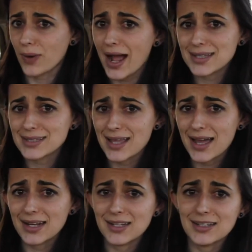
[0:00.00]
rats
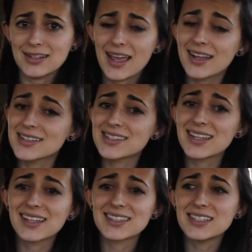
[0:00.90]
that it enhanced
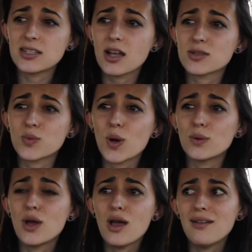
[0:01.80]
like the testosterone.